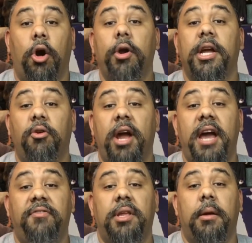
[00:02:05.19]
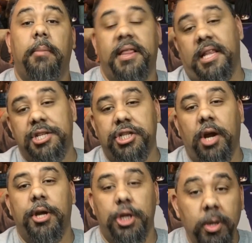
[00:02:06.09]
Choreographed by the
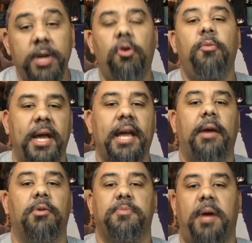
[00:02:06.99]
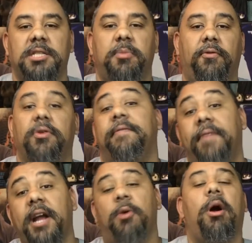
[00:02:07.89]
legendary Yuen Wu-Ping, responsible for the
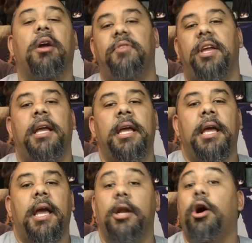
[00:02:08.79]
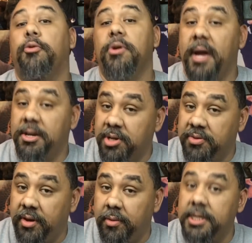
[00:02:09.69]
fight choreography in all three
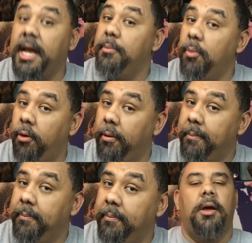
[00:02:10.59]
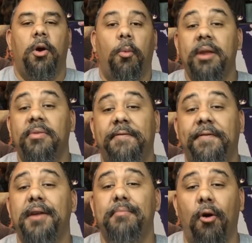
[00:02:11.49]
Matrix films, and more. One of the
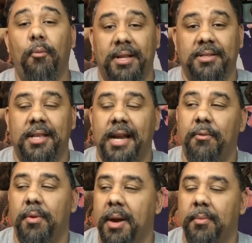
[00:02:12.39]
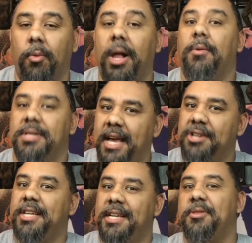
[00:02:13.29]
fun moments that I remember while I was
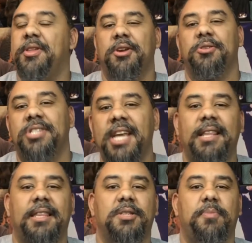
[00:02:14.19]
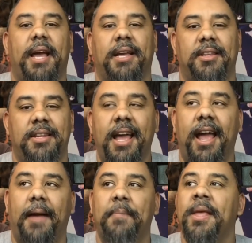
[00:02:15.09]
actually in the theater seeing this back in the
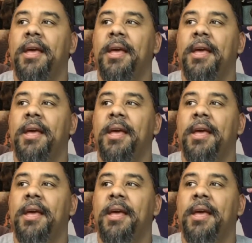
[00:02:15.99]
day